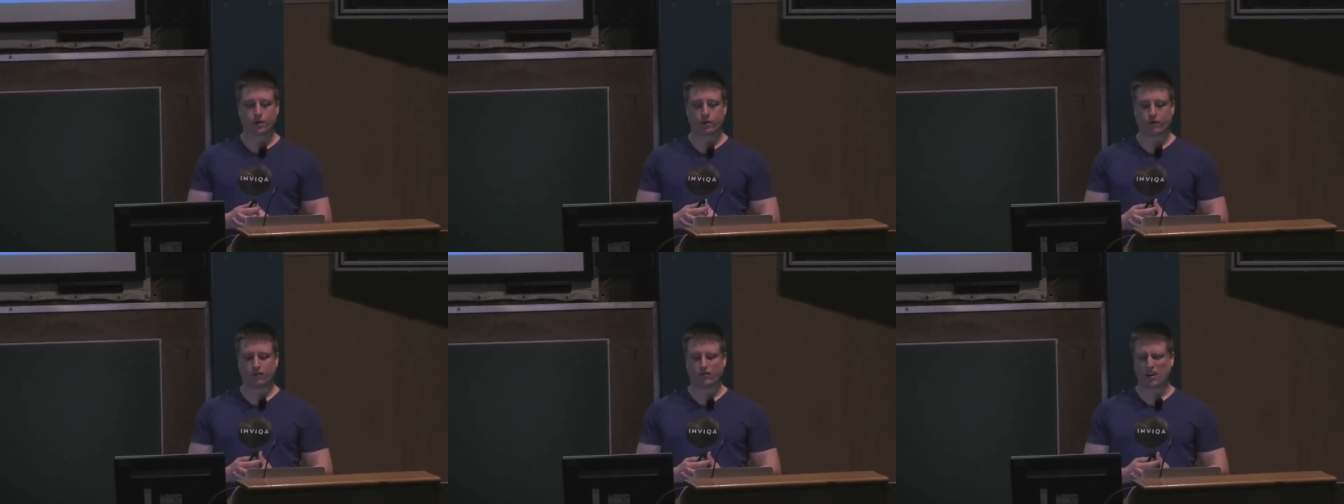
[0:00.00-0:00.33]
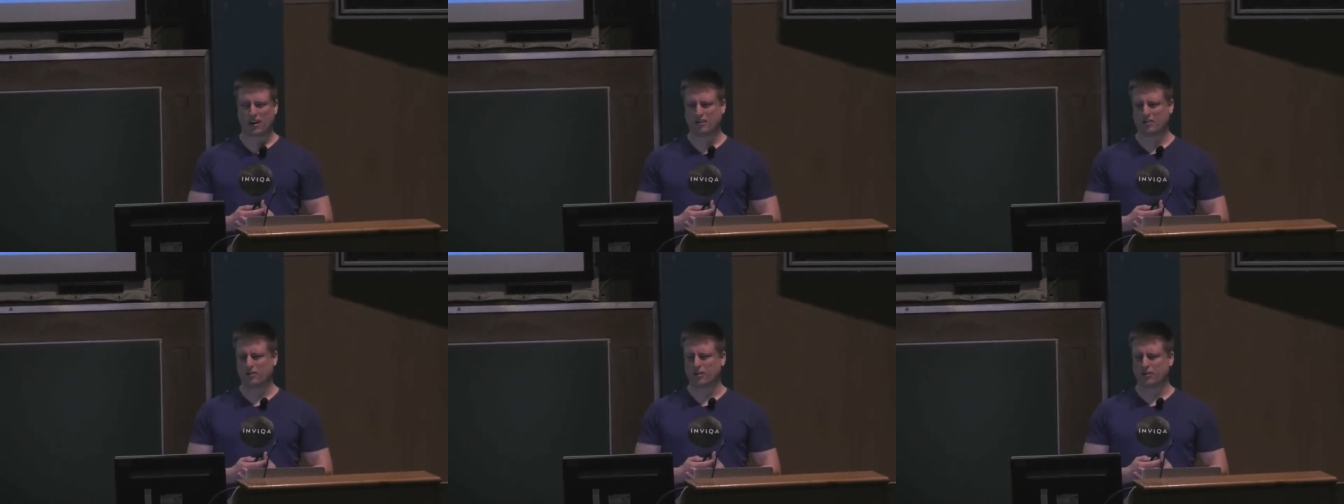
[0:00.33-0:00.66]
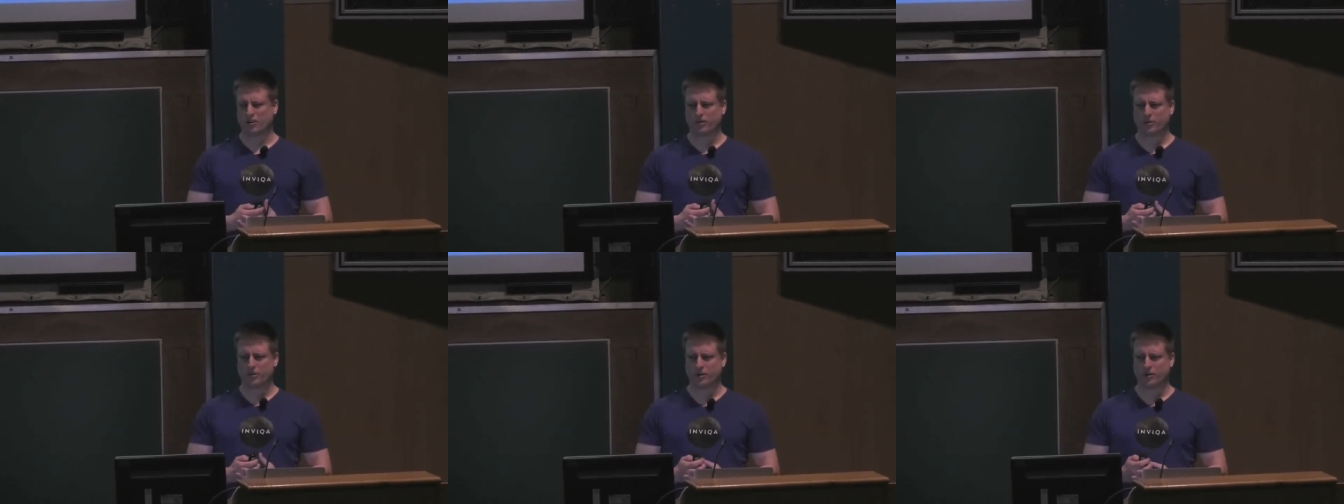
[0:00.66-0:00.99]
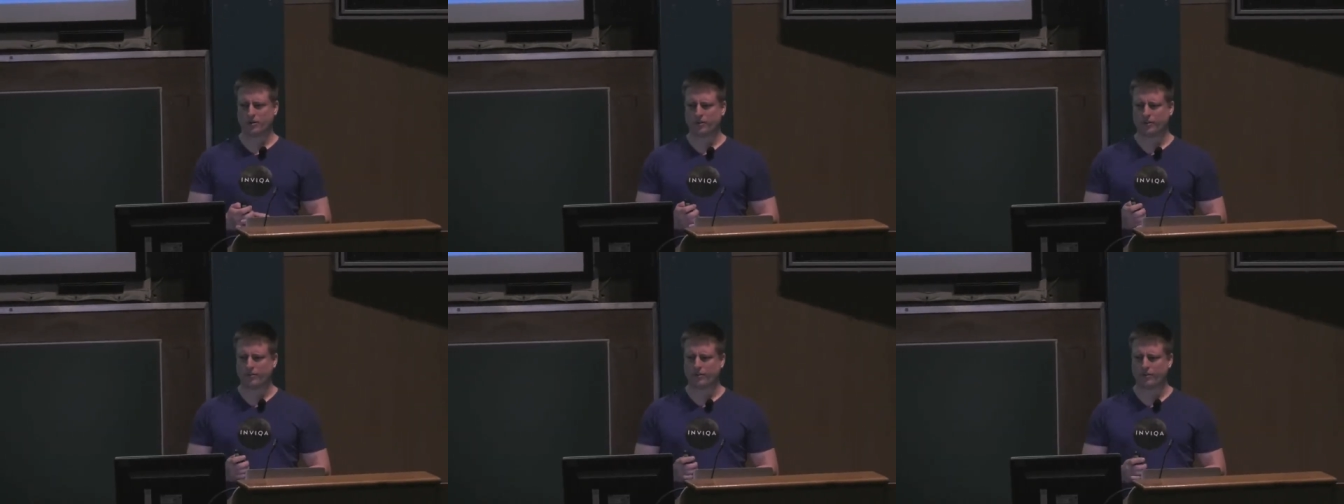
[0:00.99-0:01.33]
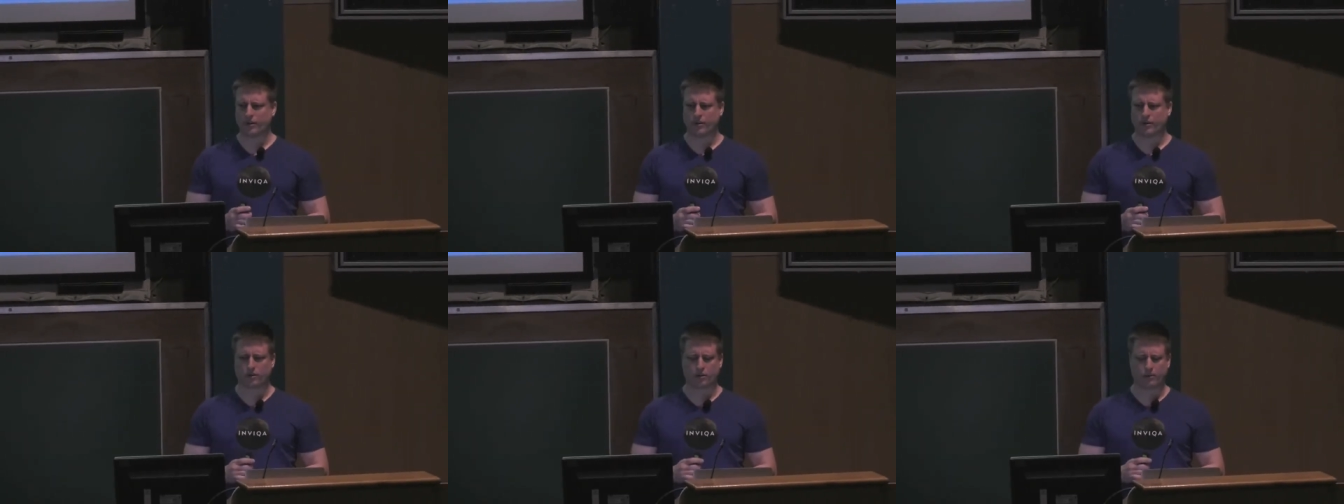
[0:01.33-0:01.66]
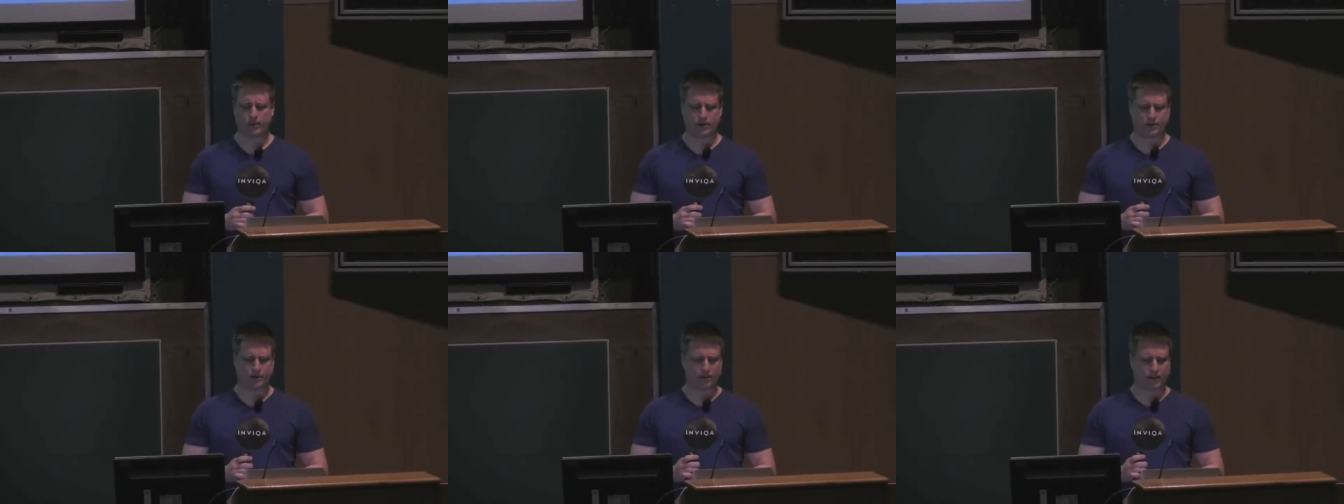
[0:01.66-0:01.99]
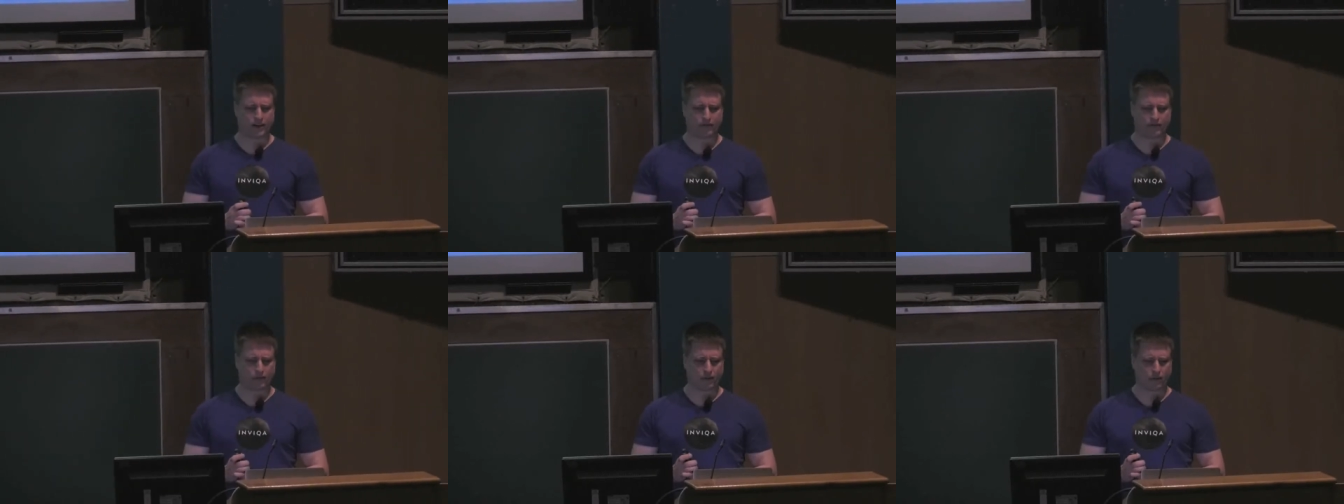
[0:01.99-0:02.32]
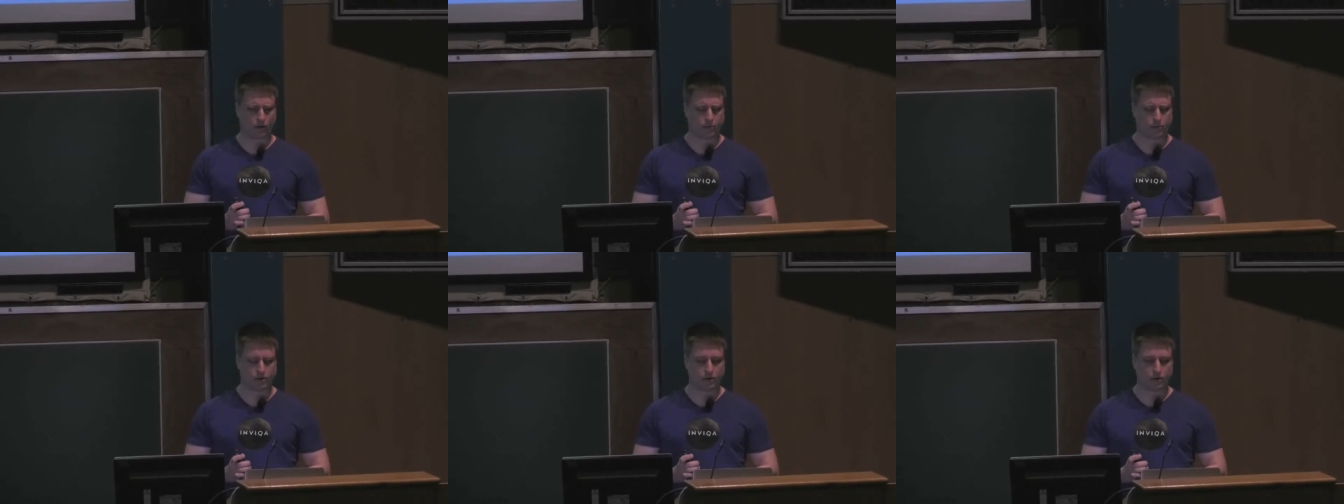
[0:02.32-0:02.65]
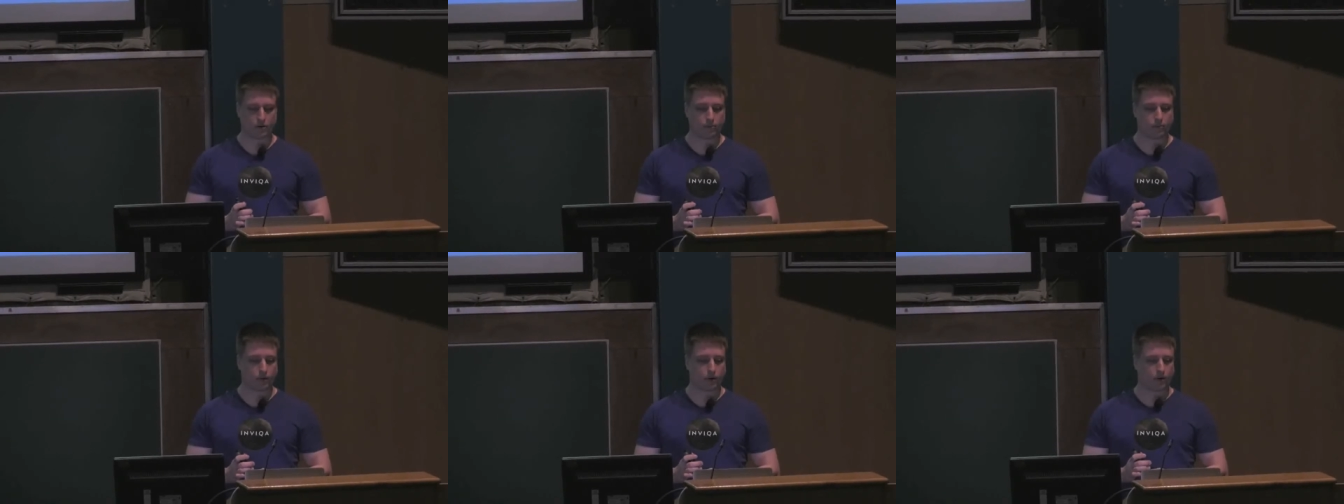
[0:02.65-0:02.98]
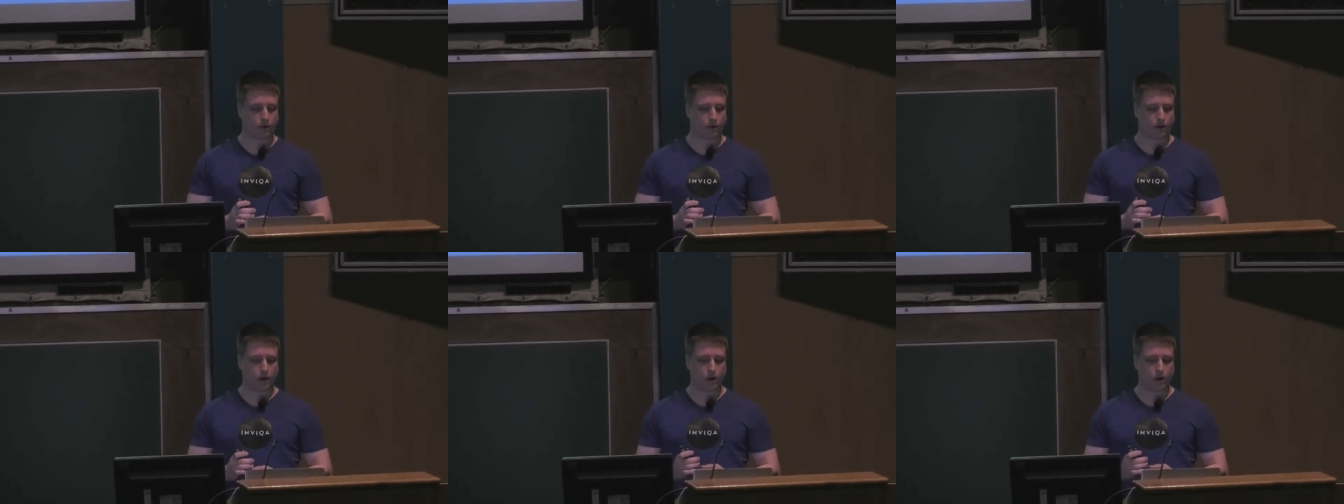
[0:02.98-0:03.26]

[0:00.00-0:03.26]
The second argument on the command given is optional, but